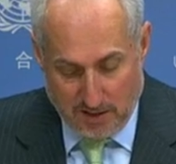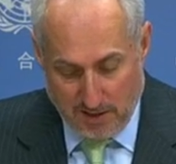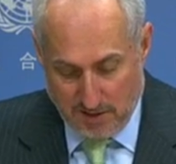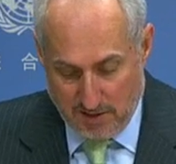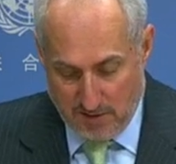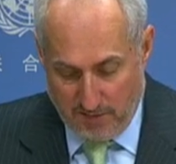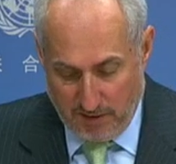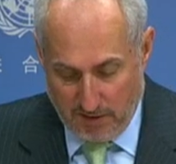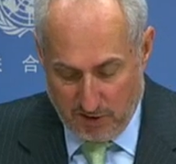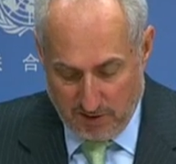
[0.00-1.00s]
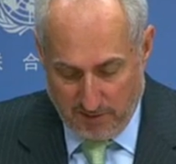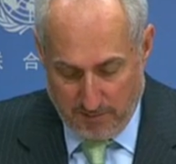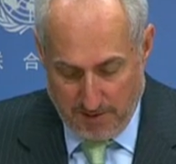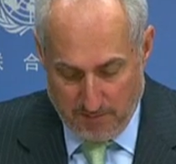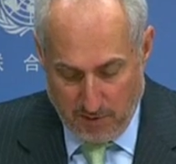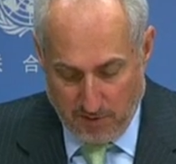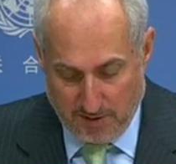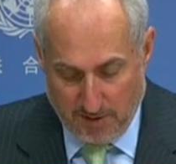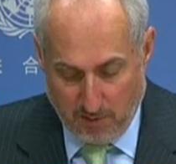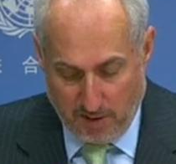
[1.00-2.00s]
Dozens of villages have been
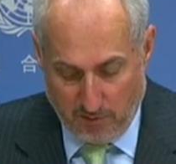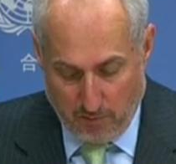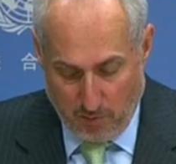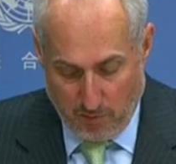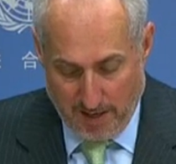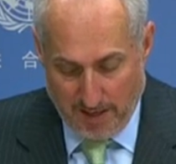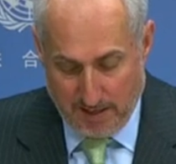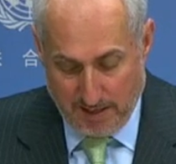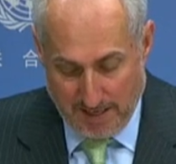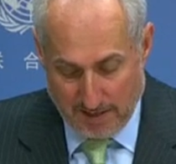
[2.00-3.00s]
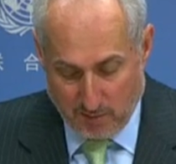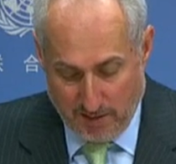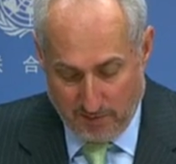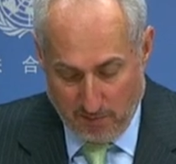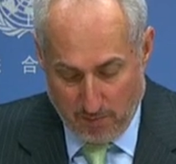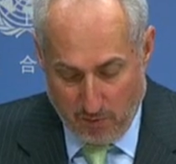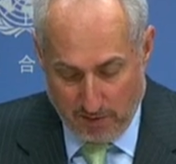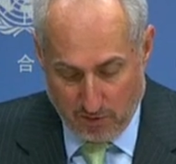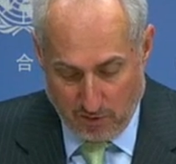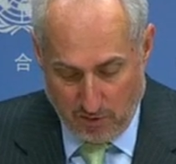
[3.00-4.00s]
burnt, and, we have and as we have
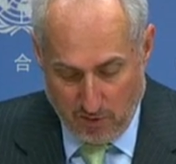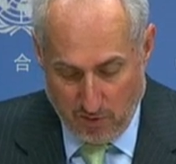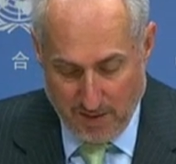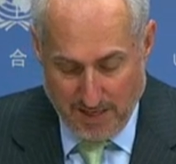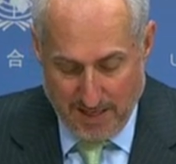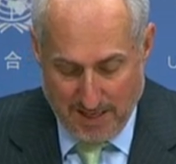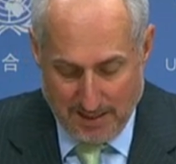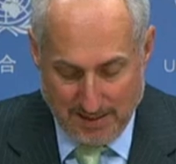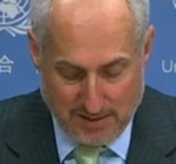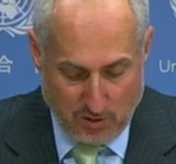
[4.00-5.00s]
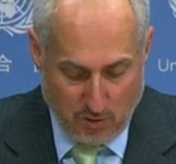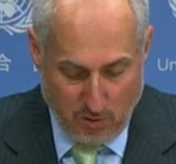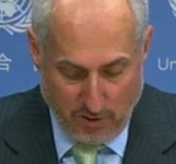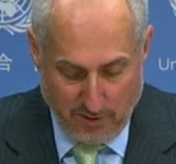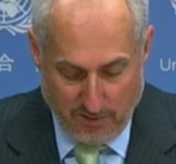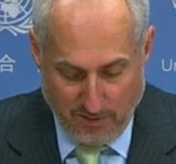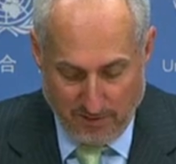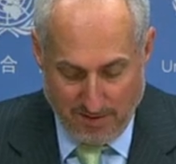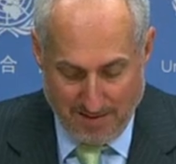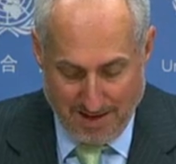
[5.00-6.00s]
reported to you, at least
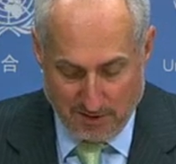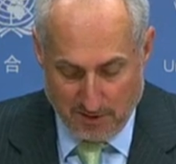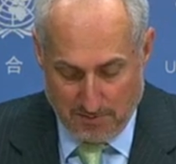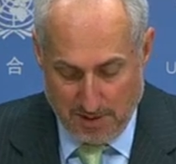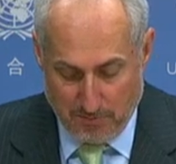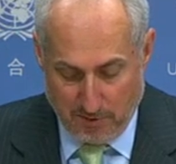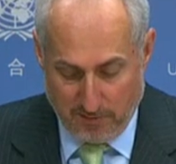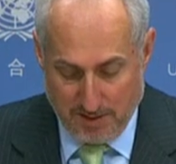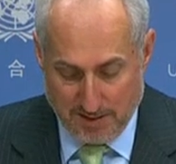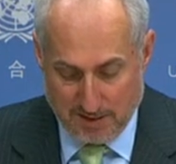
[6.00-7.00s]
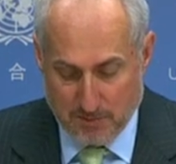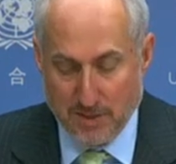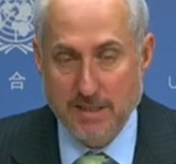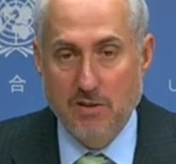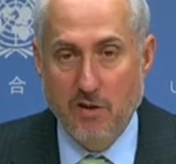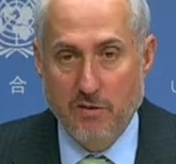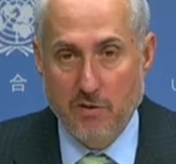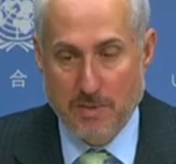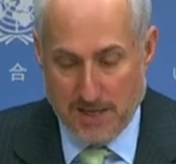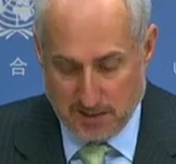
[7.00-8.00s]
250,000 people have been displaced over
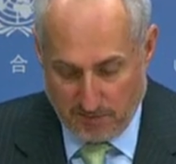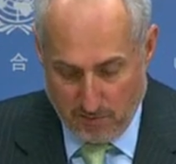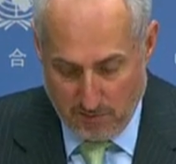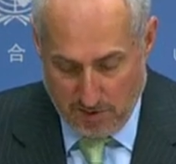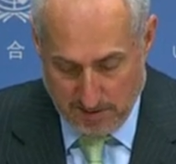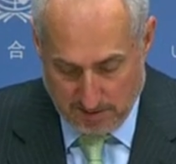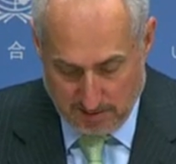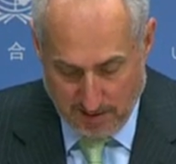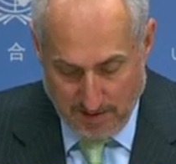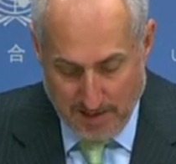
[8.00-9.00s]
the past few months.